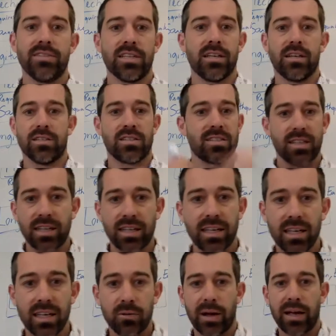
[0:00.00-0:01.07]
in a
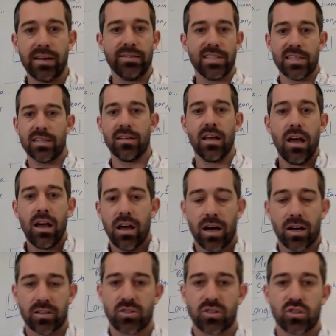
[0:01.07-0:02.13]
slinky, waves in
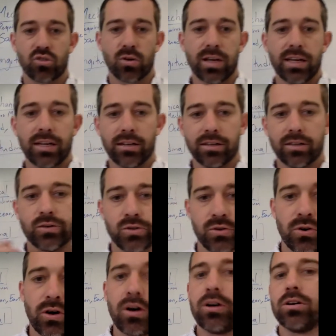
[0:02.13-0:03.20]
a string, those
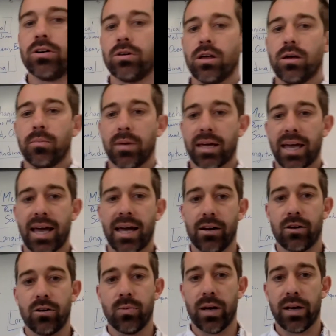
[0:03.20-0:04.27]
are all
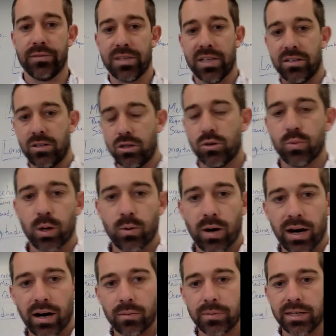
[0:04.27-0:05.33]
mechanical waves. They do
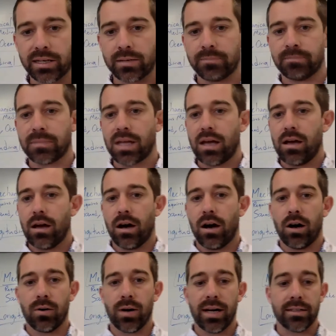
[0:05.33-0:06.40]
require a medium.
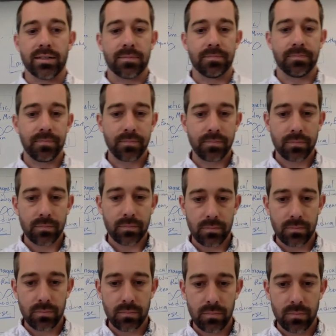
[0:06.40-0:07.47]
All right,
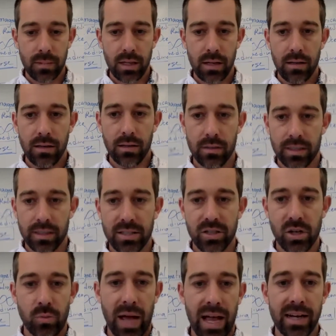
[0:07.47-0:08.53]
let's
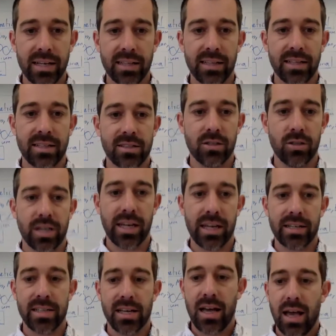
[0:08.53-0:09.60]
go back and let's look
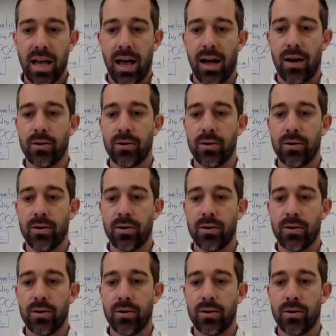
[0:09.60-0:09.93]
at our